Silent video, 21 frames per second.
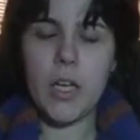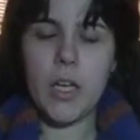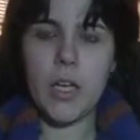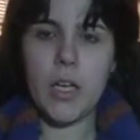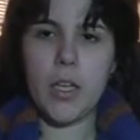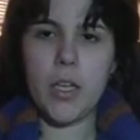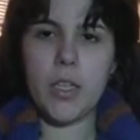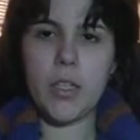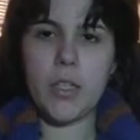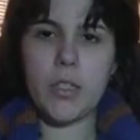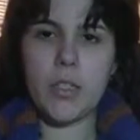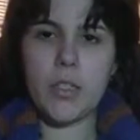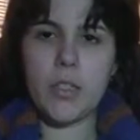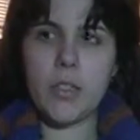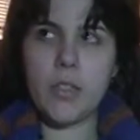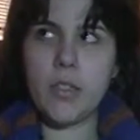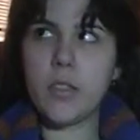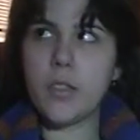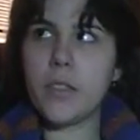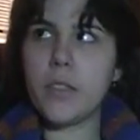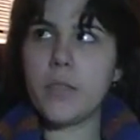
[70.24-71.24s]
And
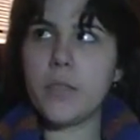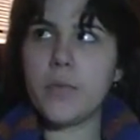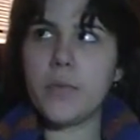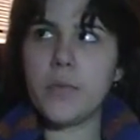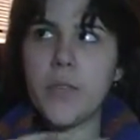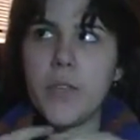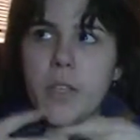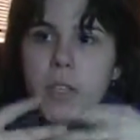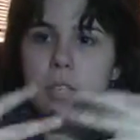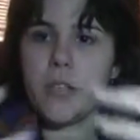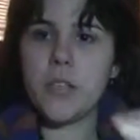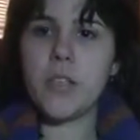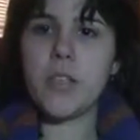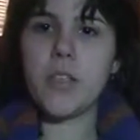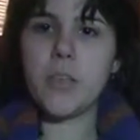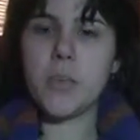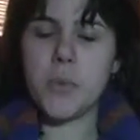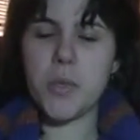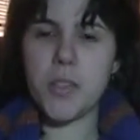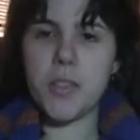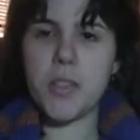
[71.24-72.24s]
because
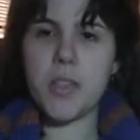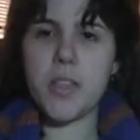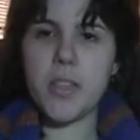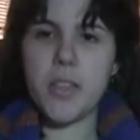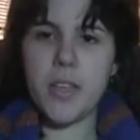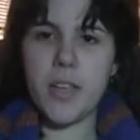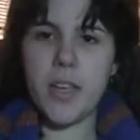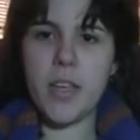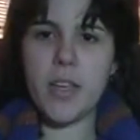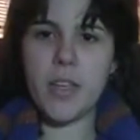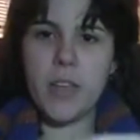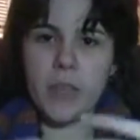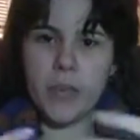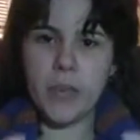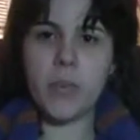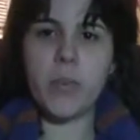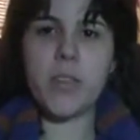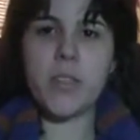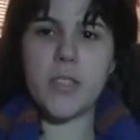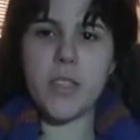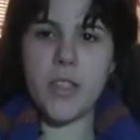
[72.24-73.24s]
today's Wednesday, and every
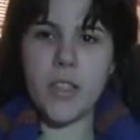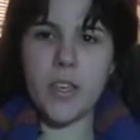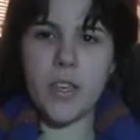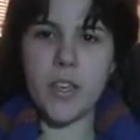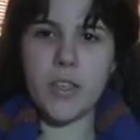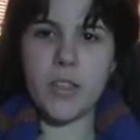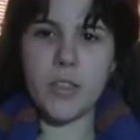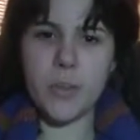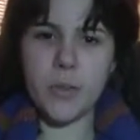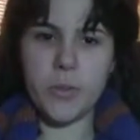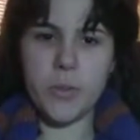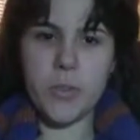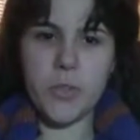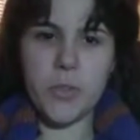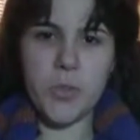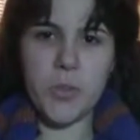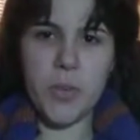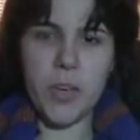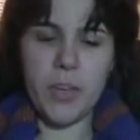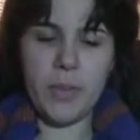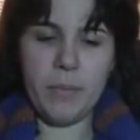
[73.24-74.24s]
Wednesday I go
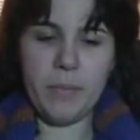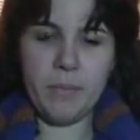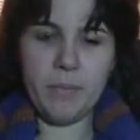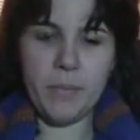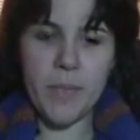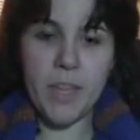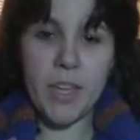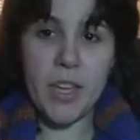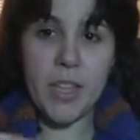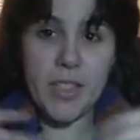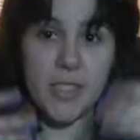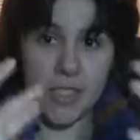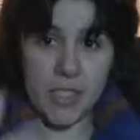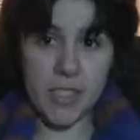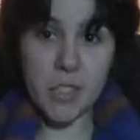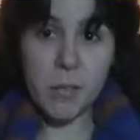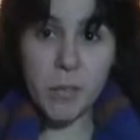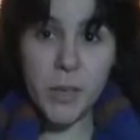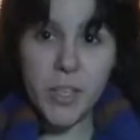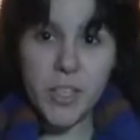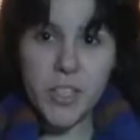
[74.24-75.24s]
to Stitch
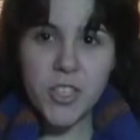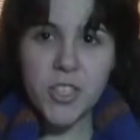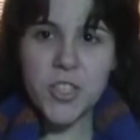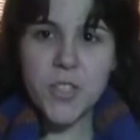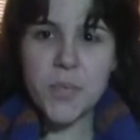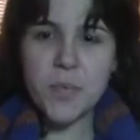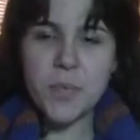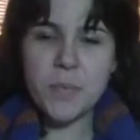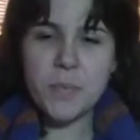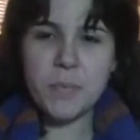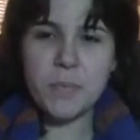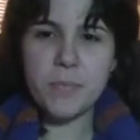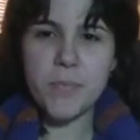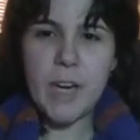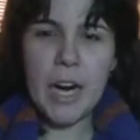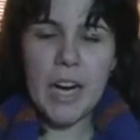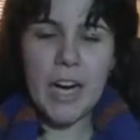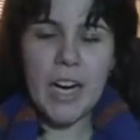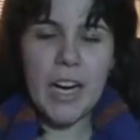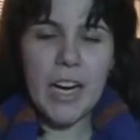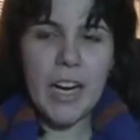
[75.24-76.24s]
and Bitch,
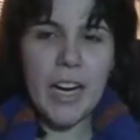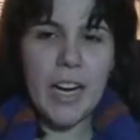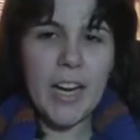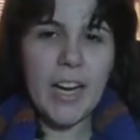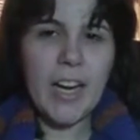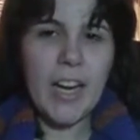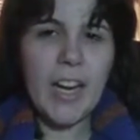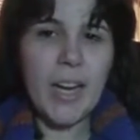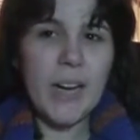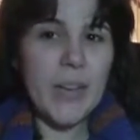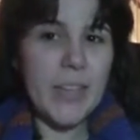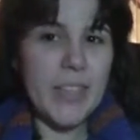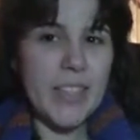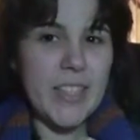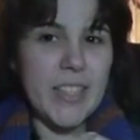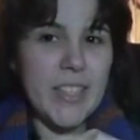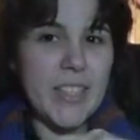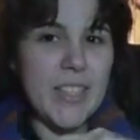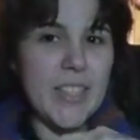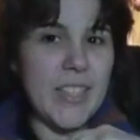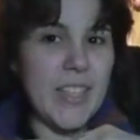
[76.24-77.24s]
which
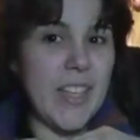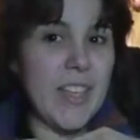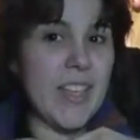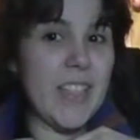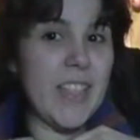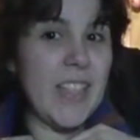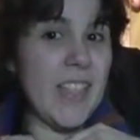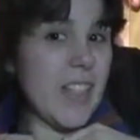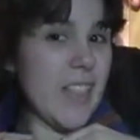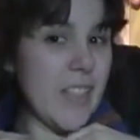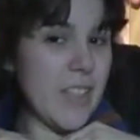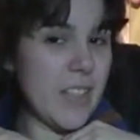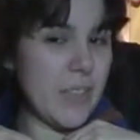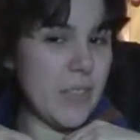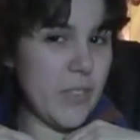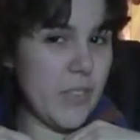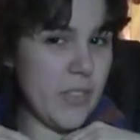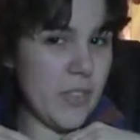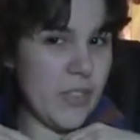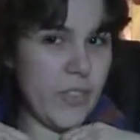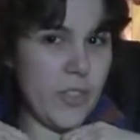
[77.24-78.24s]
is a knitting,
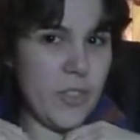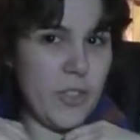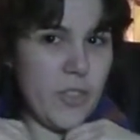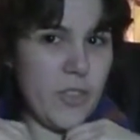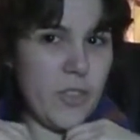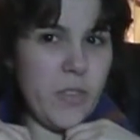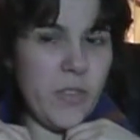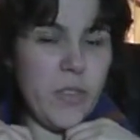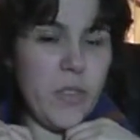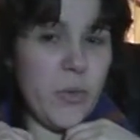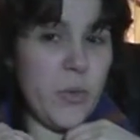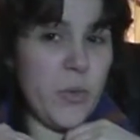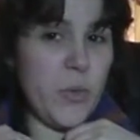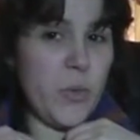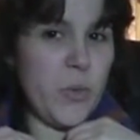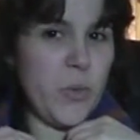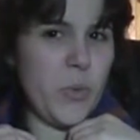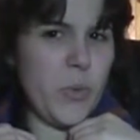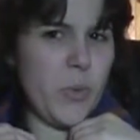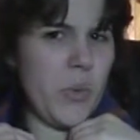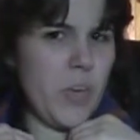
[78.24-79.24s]
which for those of you
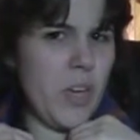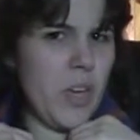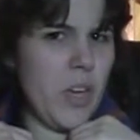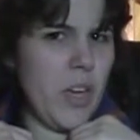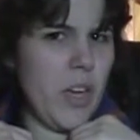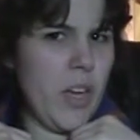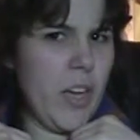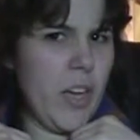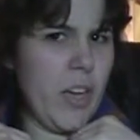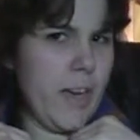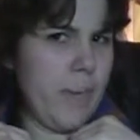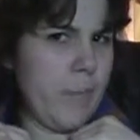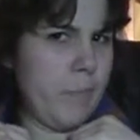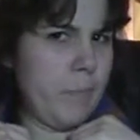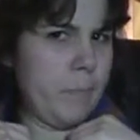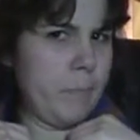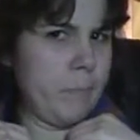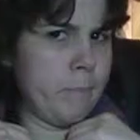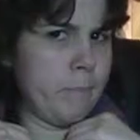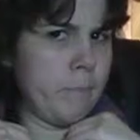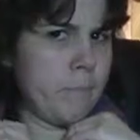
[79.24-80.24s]
who
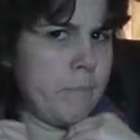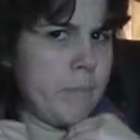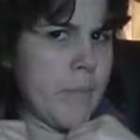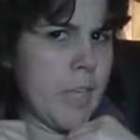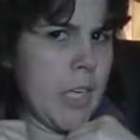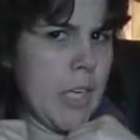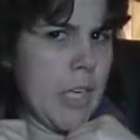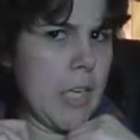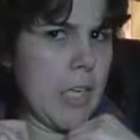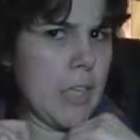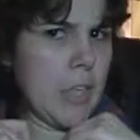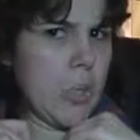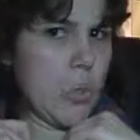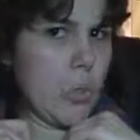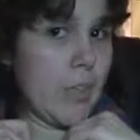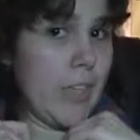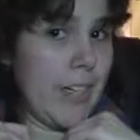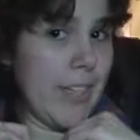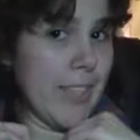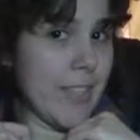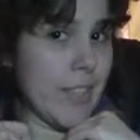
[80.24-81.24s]
don't
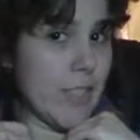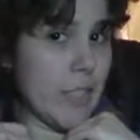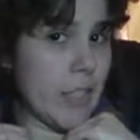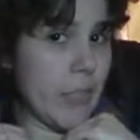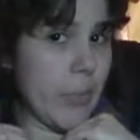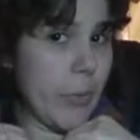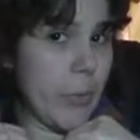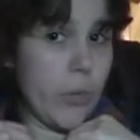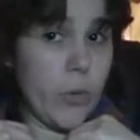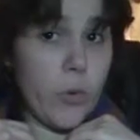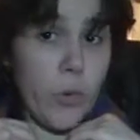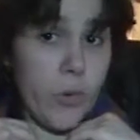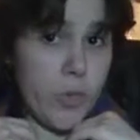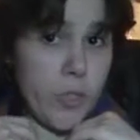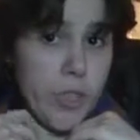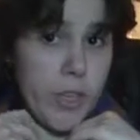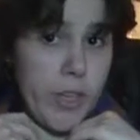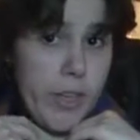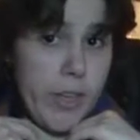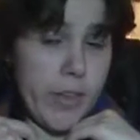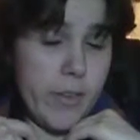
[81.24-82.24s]
knit or
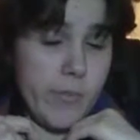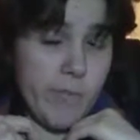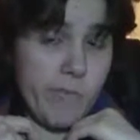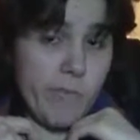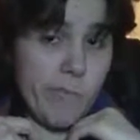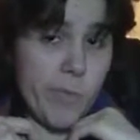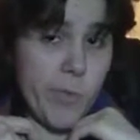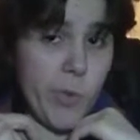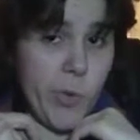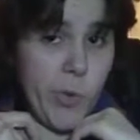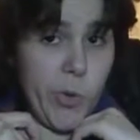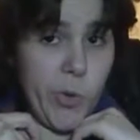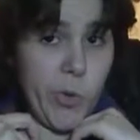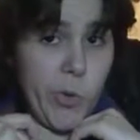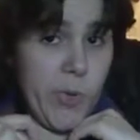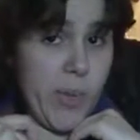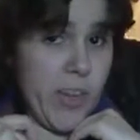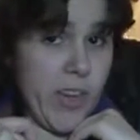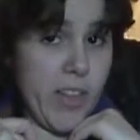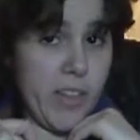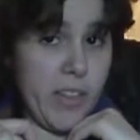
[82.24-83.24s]
crochet or do
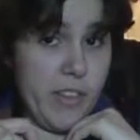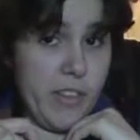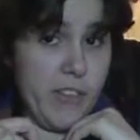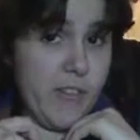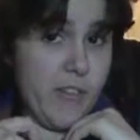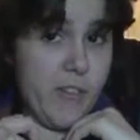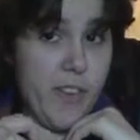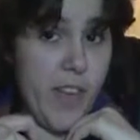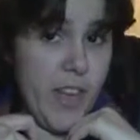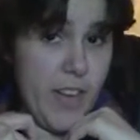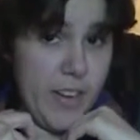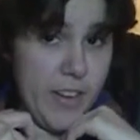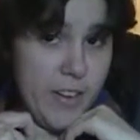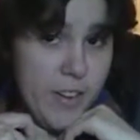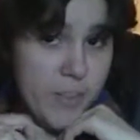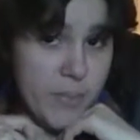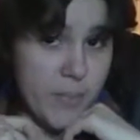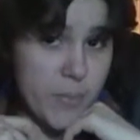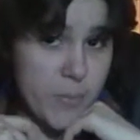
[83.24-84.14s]
anything fun,